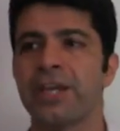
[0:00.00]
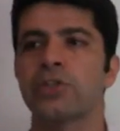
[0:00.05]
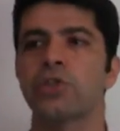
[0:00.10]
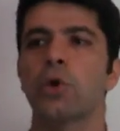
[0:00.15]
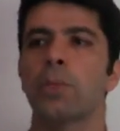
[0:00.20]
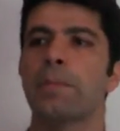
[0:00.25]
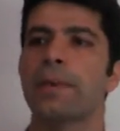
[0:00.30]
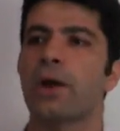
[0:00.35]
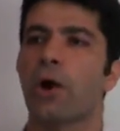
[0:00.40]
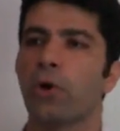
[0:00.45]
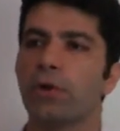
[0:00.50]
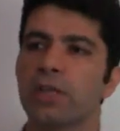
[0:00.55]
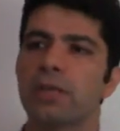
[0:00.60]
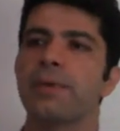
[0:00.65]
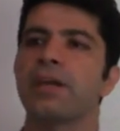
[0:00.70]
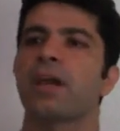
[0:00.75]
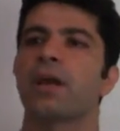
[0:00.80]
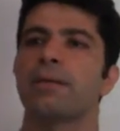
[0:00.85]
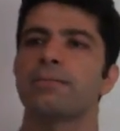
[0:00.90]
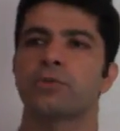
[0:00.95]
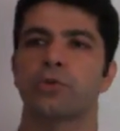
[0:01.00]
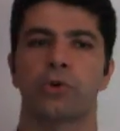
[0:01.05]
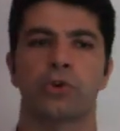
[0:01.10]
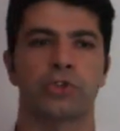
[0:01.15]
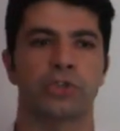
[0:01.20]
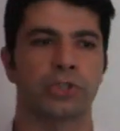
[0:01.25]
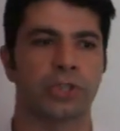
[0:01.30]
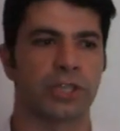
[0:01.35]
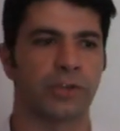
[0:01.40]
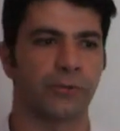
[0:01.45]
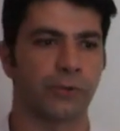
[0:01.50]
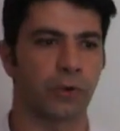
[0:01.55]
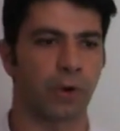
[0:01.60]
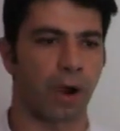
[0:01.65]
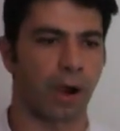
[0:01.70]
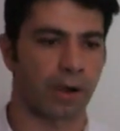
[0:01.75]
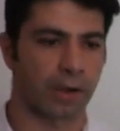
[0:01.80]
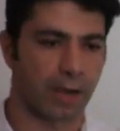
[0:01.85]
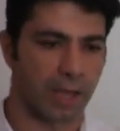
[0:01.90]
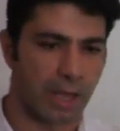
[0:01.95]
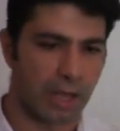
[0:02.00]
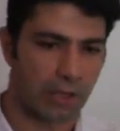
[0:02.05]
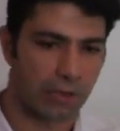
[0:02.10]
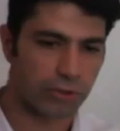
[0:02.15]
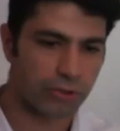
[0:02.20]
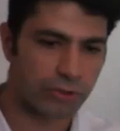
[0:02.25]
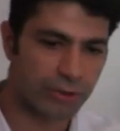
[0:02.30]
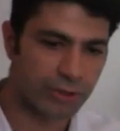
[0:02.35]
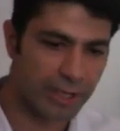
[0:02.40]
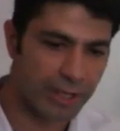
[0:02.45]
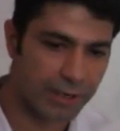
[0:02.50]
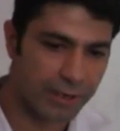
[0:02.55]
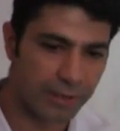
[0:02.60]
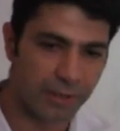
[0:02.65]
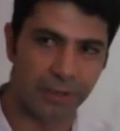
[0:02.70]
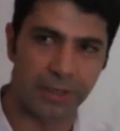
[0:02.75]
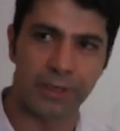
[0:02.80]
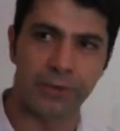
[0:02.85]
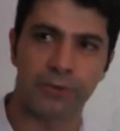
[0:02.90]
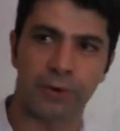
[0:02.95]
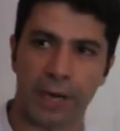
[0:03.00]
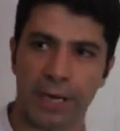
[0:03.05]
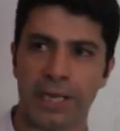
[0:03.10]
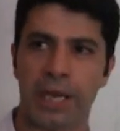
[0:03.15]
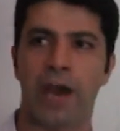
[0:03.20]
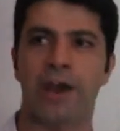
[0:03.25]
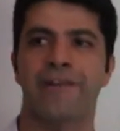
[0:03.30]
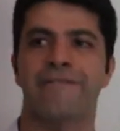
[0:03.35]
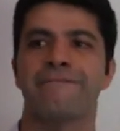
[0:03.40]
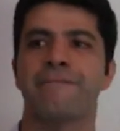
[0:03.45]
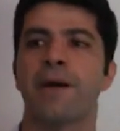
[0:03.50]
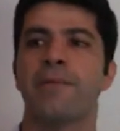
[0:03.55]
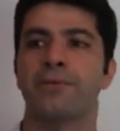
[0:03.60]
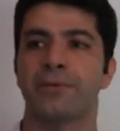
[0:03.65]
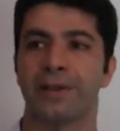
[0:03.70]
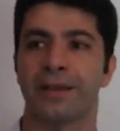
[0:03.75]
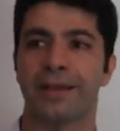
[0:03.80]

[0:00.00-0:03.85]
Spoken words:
It only becomes urgent if you are literally running out of memory.